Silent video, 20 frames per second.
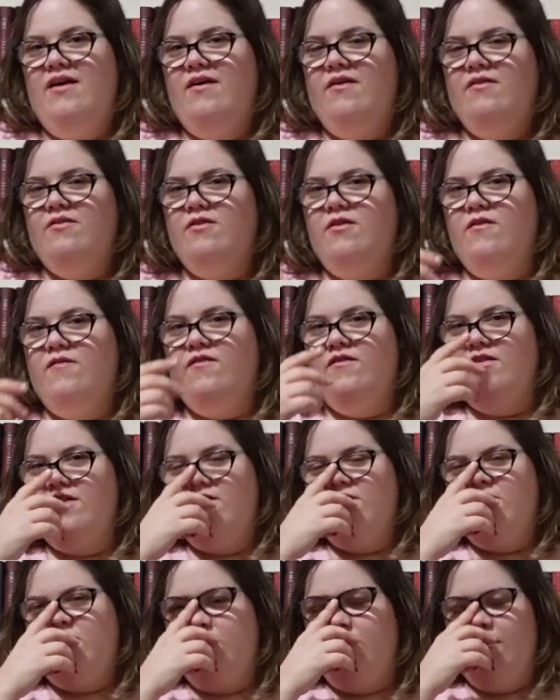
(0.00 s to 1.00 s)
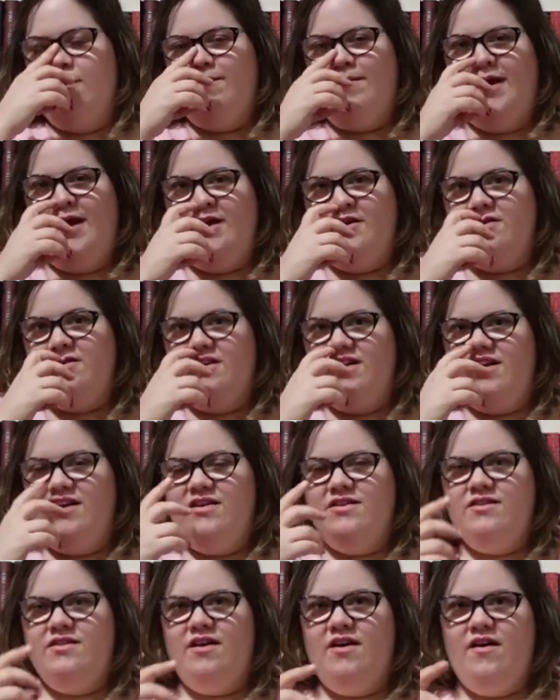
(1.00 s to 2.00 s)
So for those who are
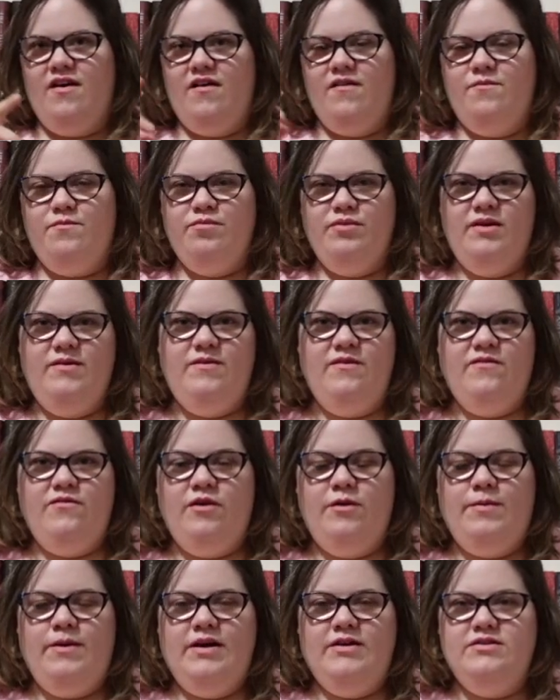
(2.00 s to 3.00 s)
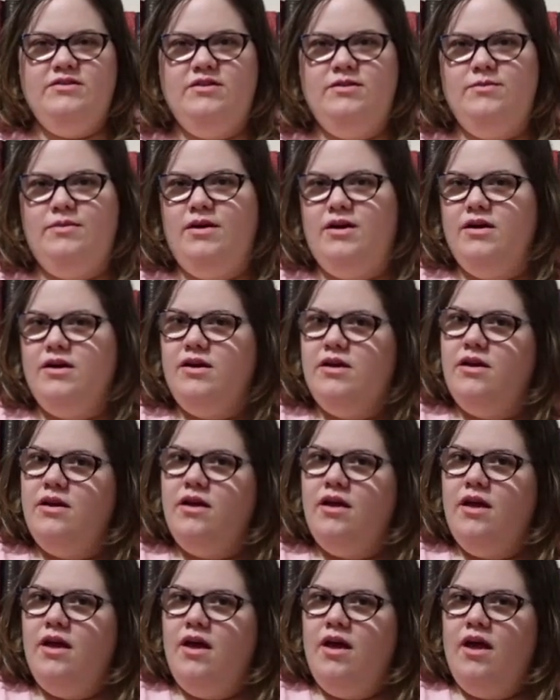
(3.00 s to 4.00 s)
Patreons of Brief and 4 Paws in the Book,
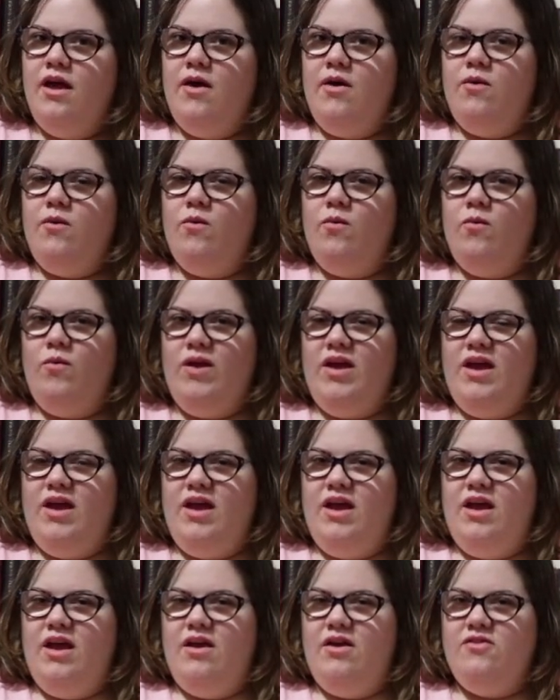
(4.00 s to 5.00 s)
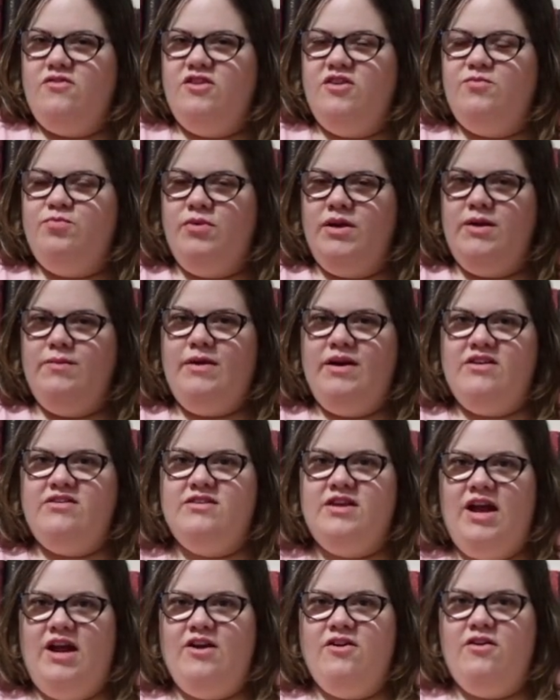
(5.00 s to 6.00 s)
she's bringing back
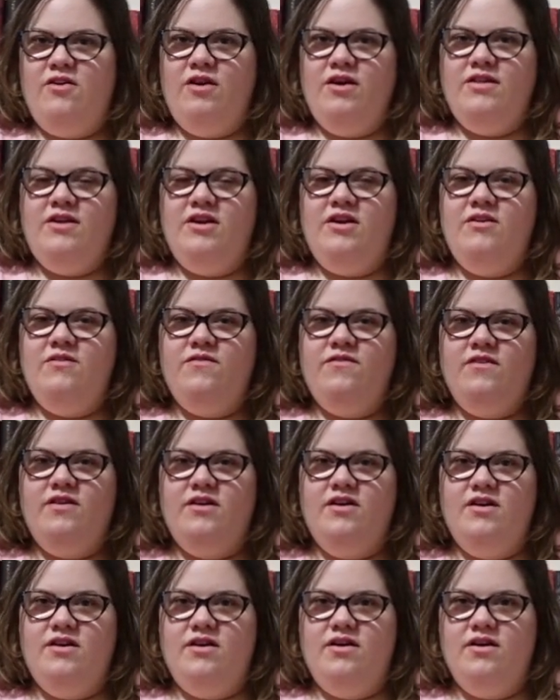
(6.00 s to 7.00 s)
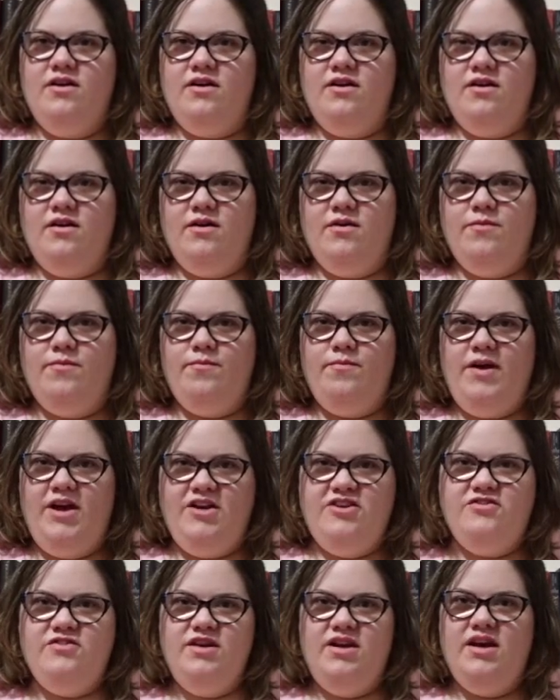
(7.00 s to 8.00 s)
Scattergorathon for her
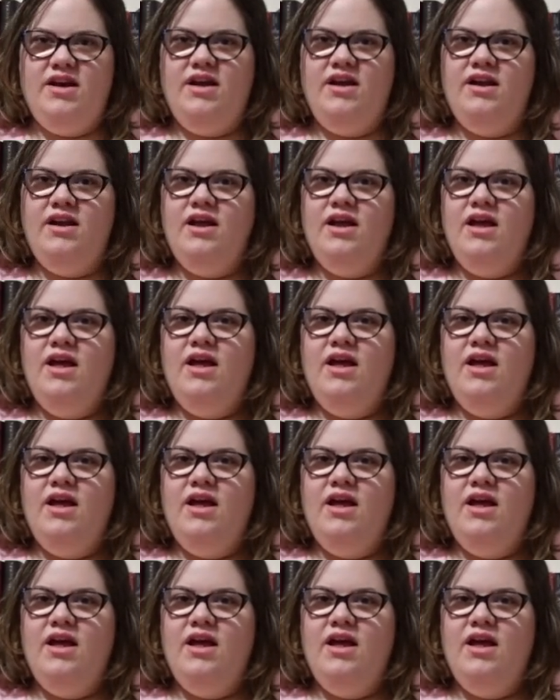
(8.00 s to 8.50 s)
Patreon.